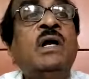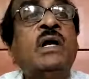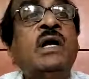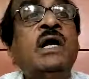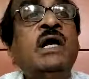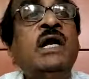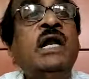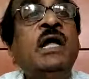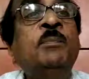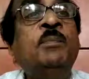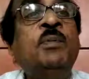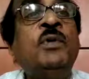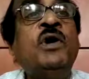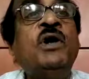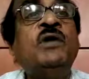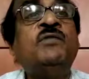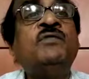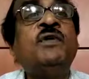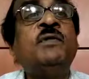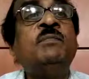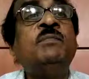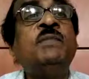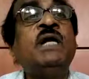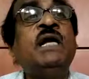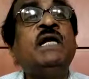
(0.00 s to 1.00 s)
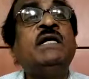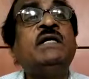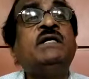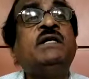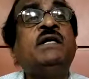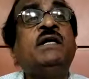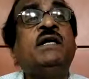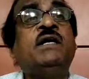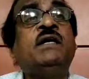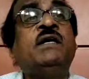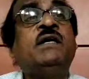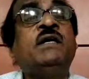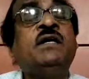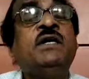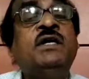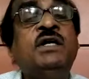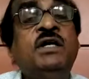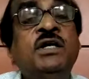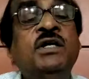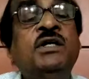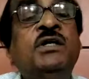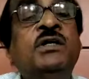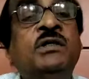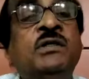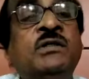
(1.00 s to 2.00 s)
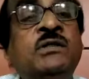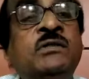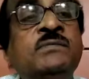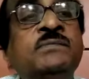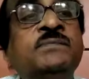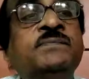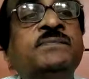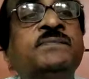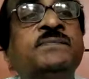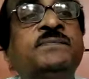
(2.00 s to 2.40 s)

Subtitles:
And apart from that, here,